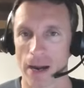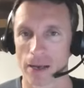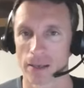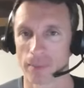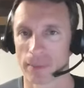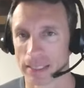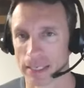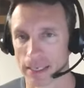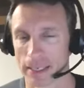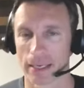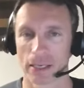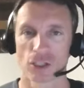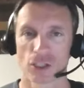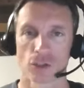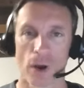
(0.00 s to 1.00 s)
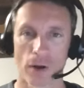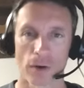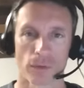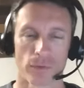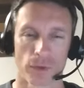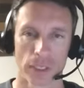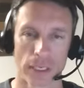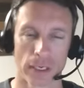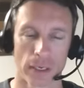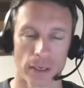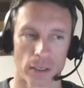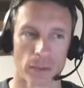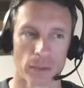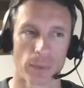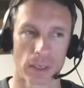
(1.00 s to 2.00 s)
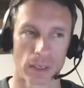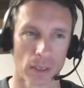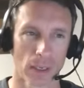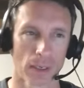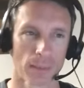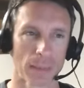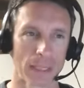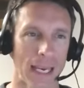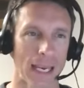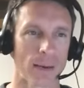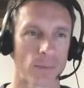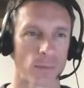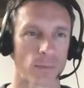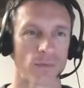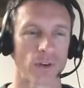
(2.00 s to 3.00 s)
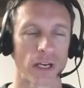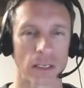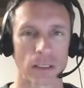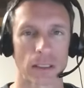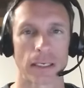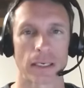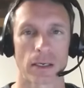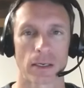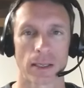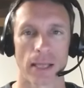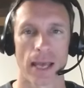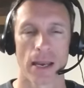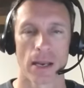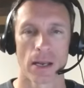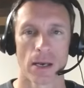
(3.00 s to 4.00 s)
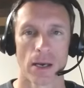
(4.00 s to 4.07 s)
it in the beginning. I struggled for years, but it became very clear that